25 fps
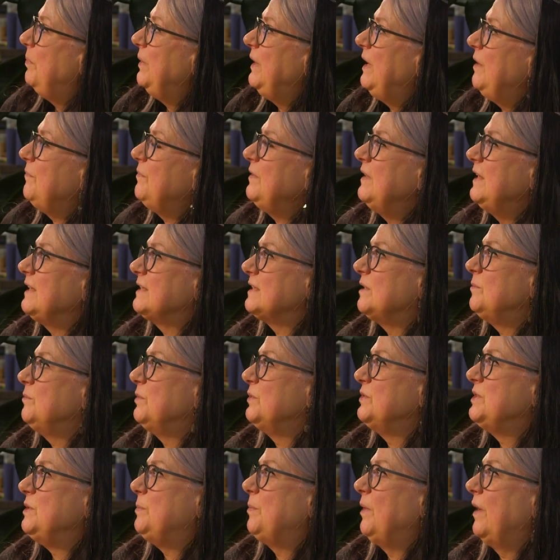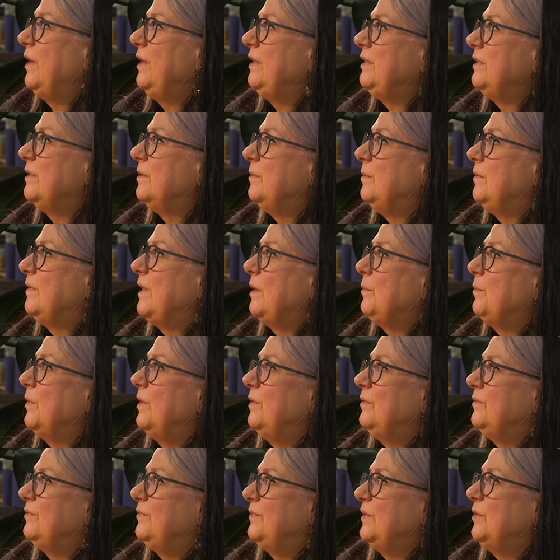But even things like Monty Python, they
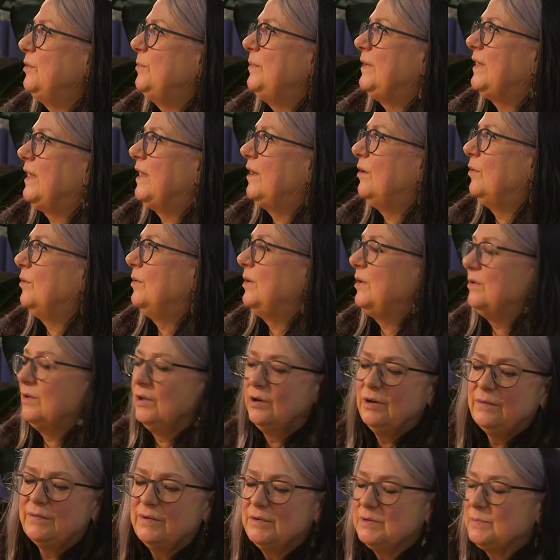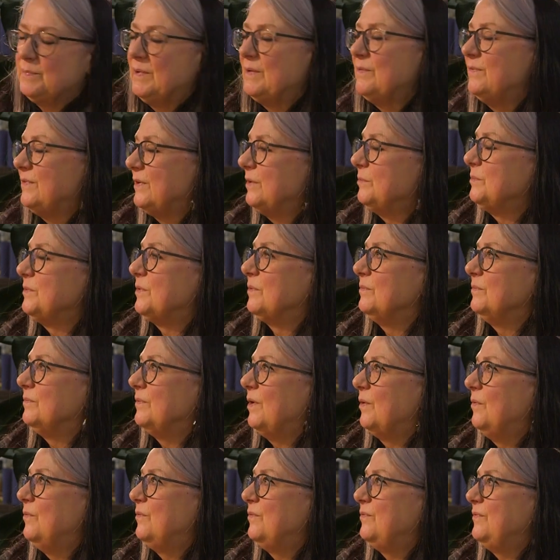weren't filming it. A lot of it was being filmed
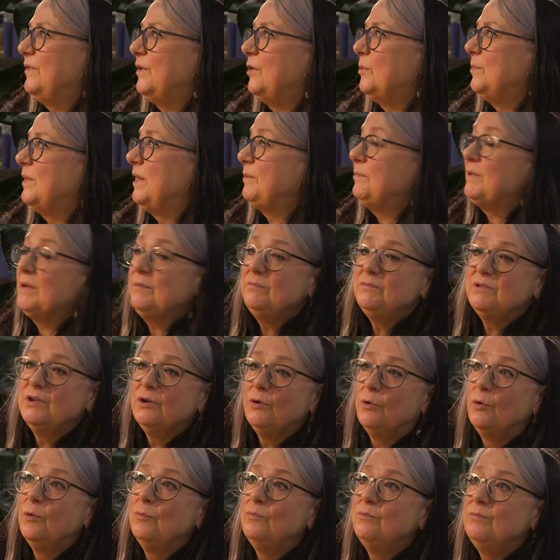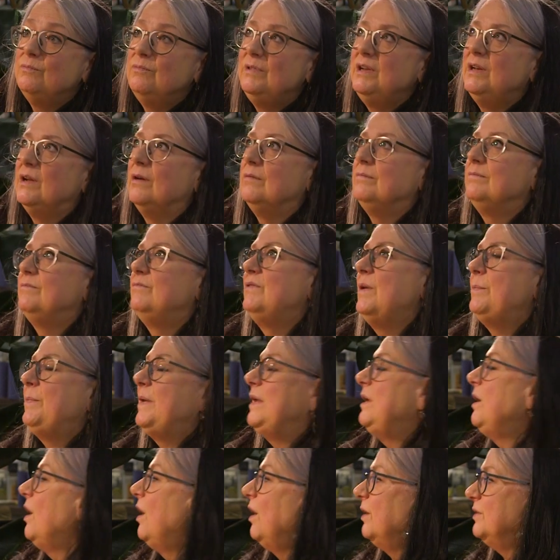on film. They then, or
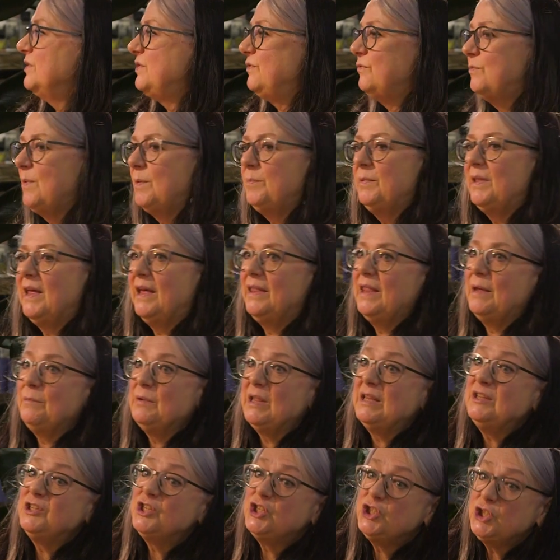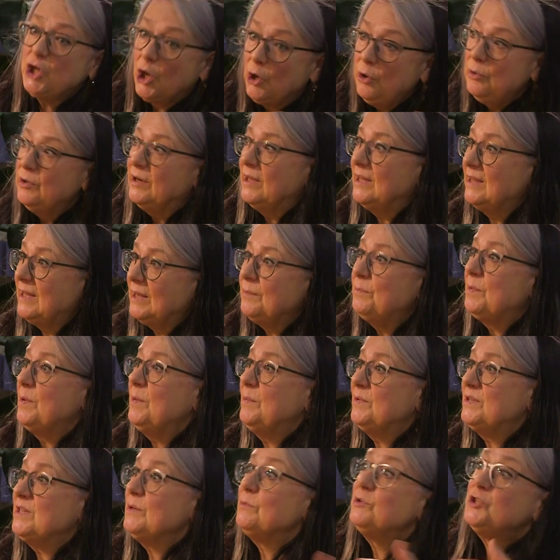ripping yarns. You remember that? They then showed it. The
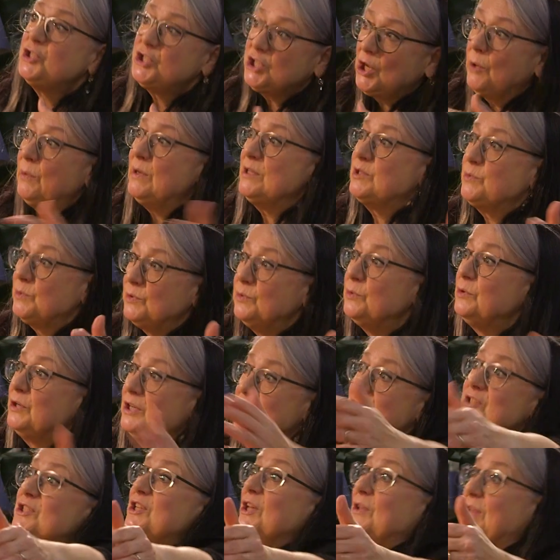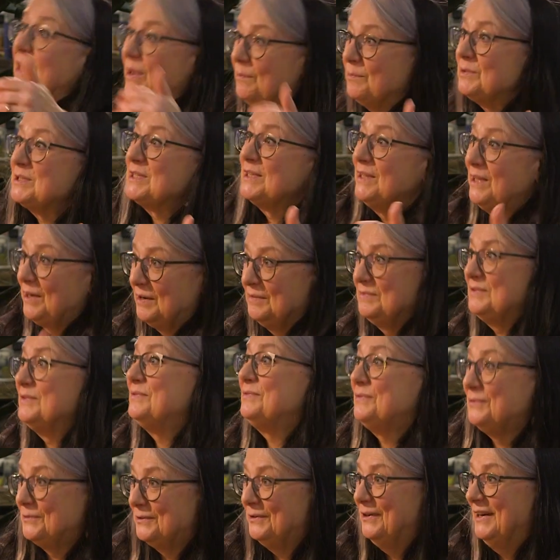BBC would show it to an audience, so there was laughter
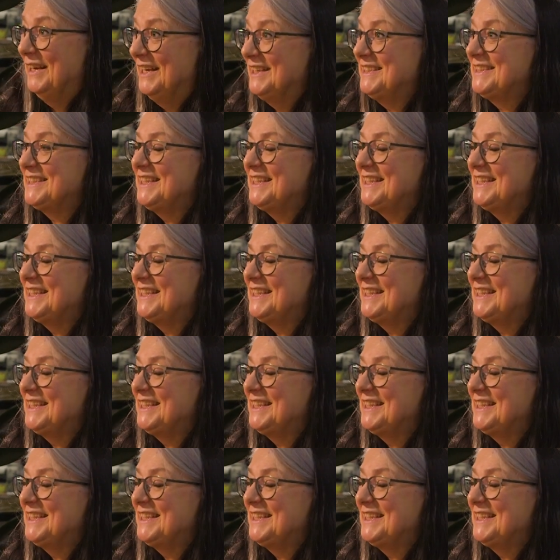for it.